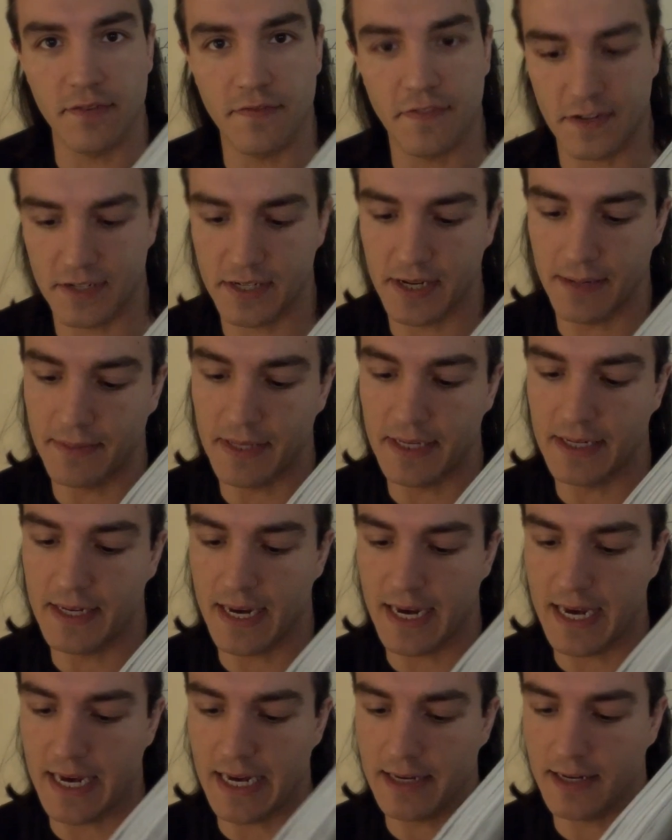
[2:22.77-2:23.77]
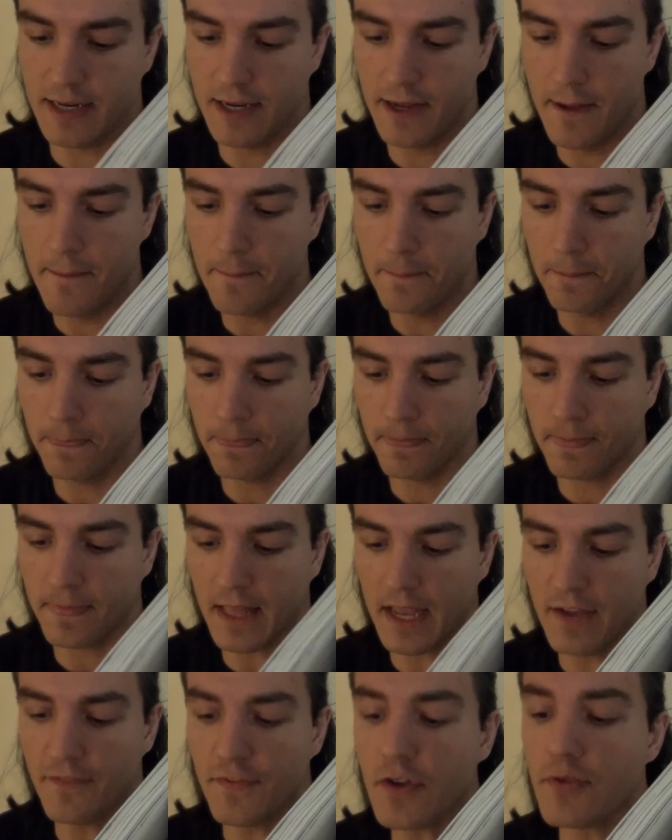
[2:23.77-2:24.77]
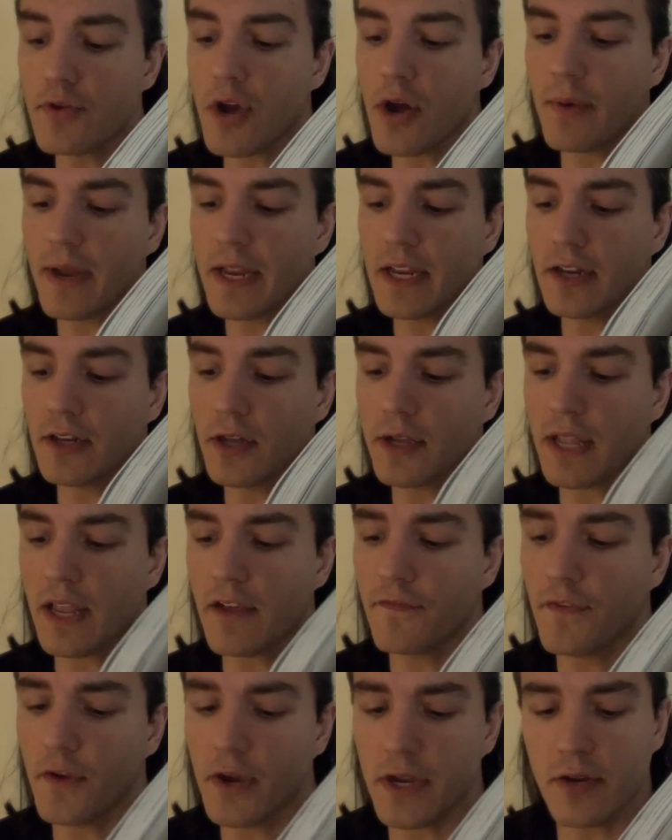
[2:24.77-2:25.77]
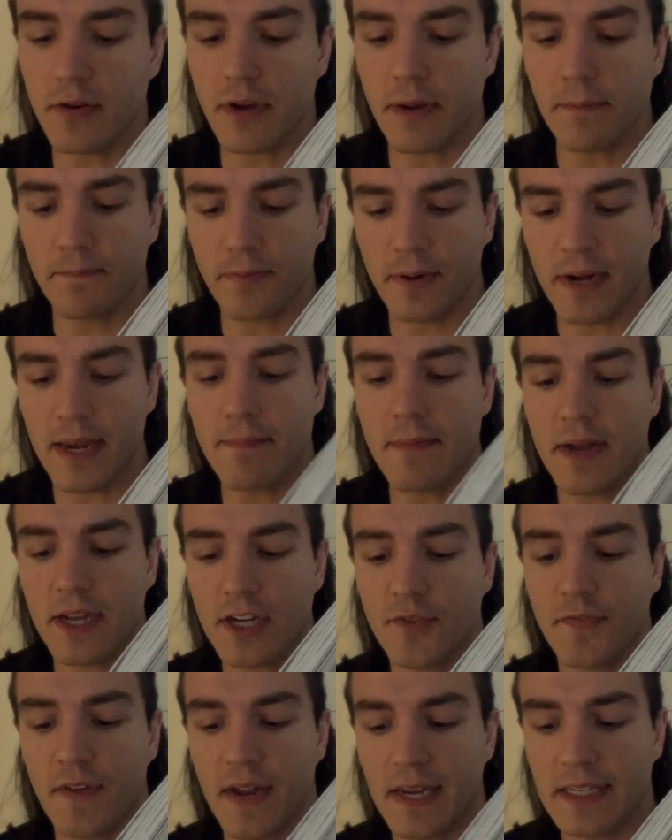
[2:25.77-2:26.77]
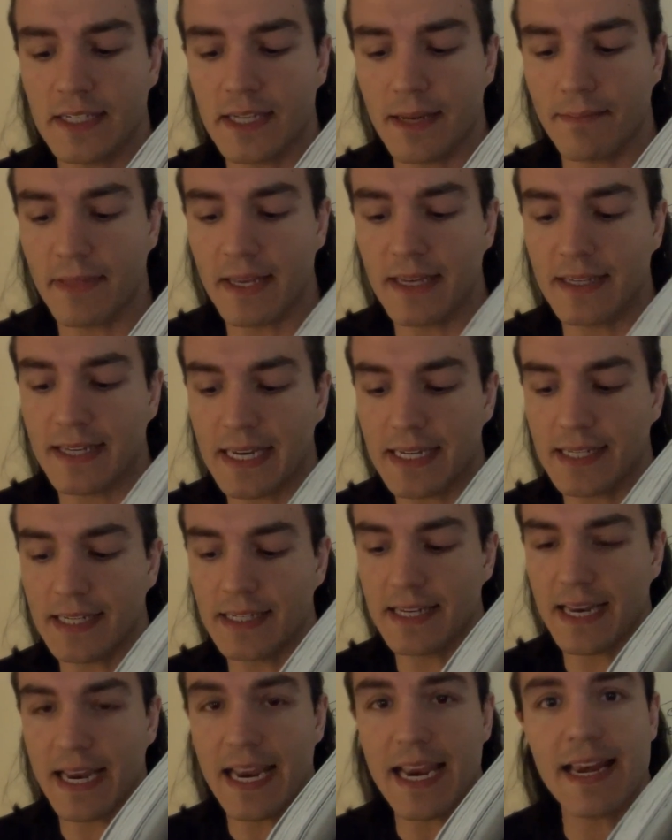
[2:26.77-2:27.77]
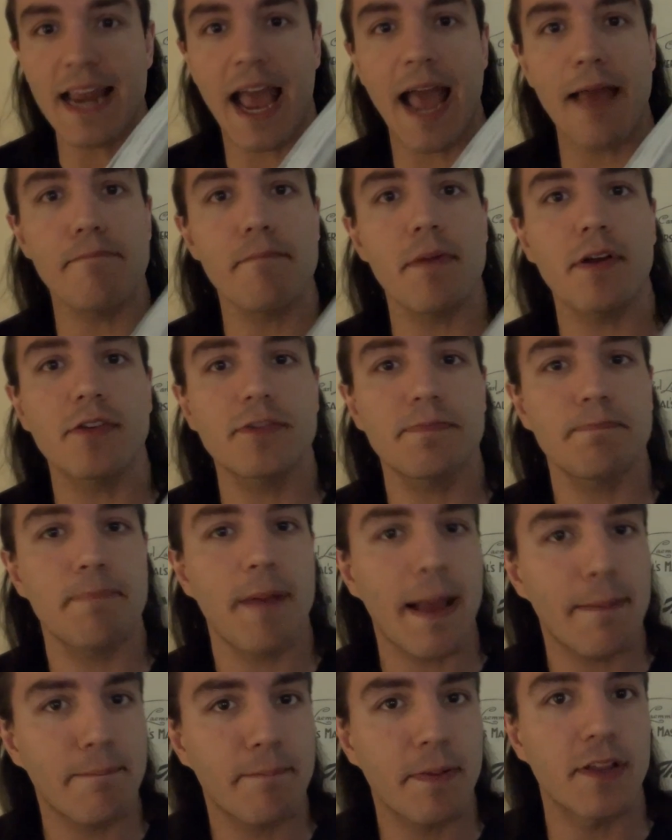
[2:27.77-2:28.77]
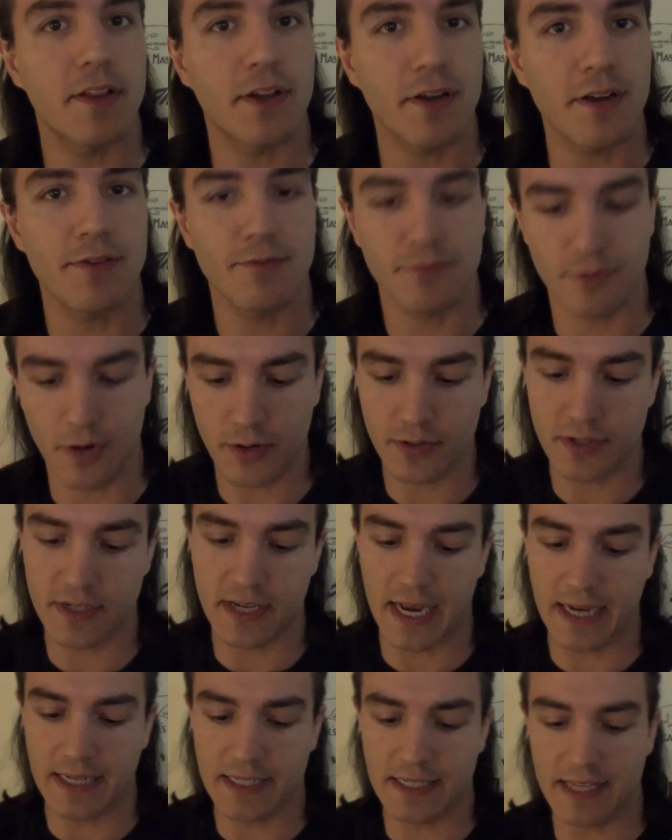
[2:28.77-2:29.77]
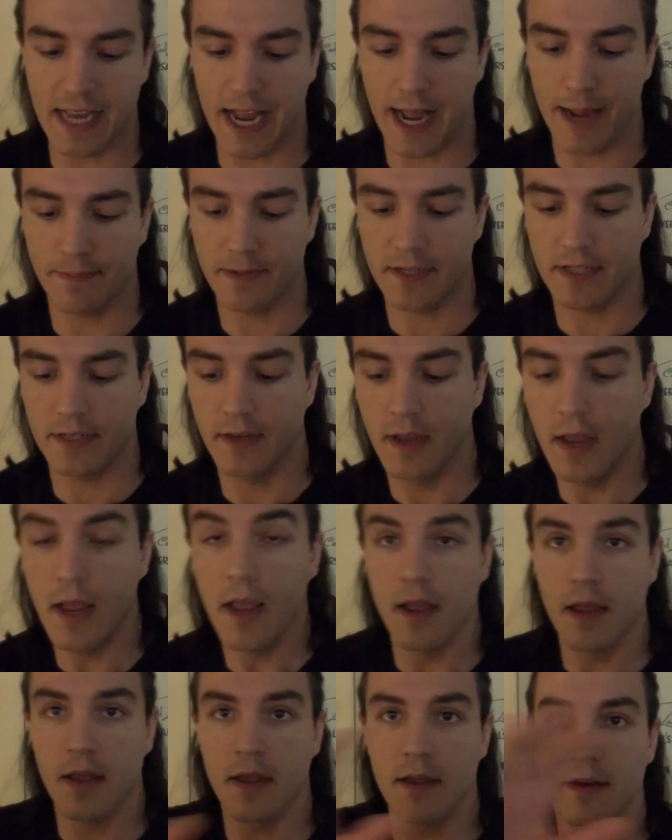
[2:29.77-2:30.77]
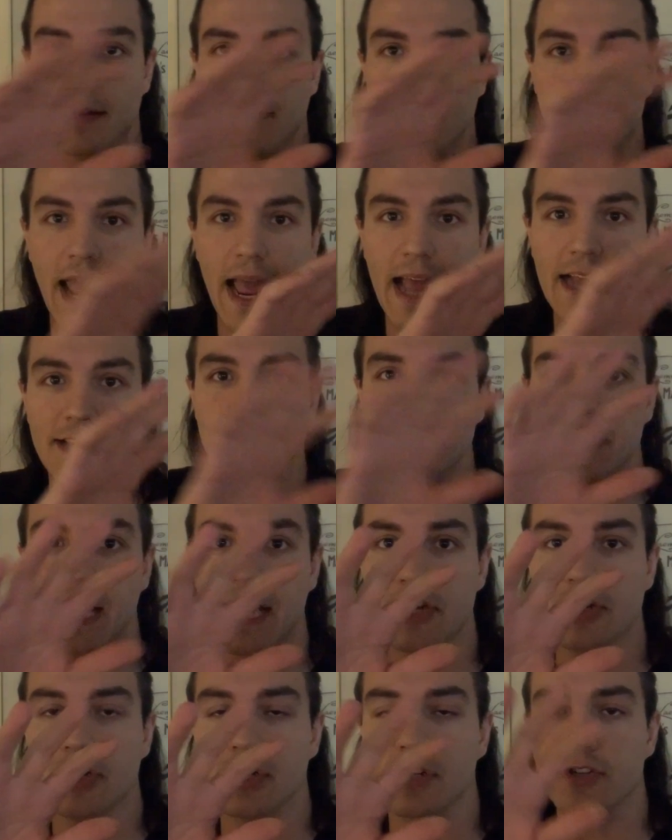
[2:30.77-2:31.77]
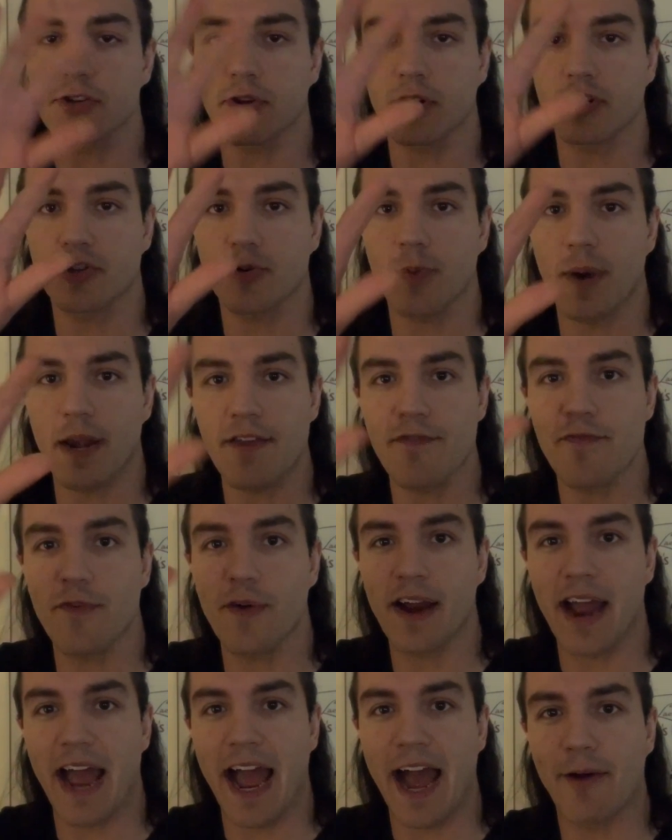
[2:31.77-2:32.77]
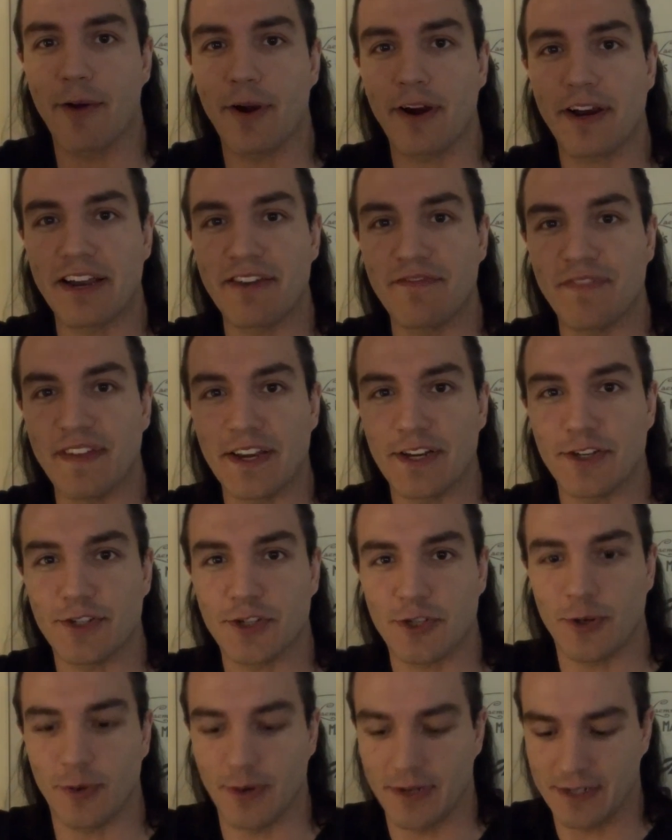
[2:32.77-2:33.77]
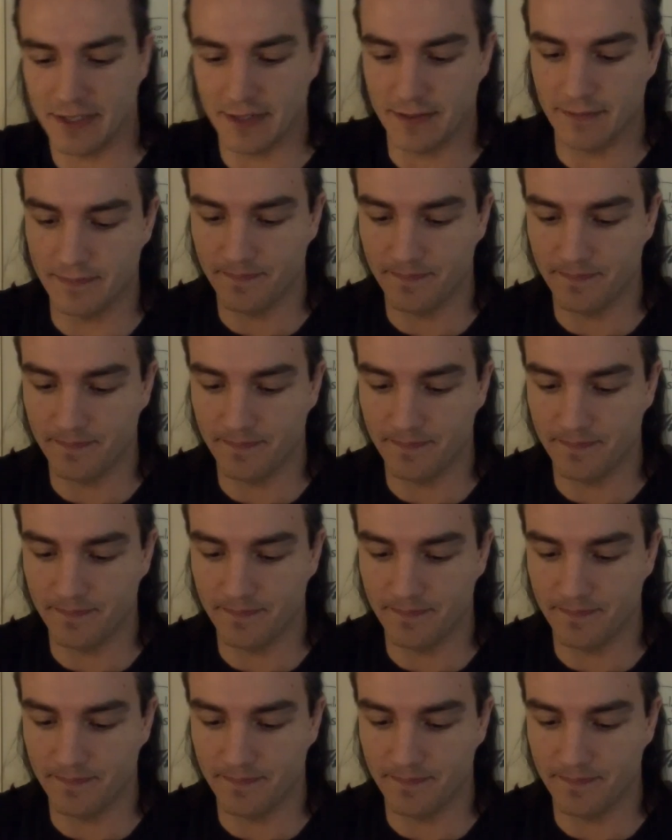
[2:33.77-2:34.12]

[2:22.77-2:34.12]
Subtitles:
for something to eat. If you know what you're looking for, you can pretty much find something decent to eat at most popular roadside stops, gas stations, or 24-hour convenience stores.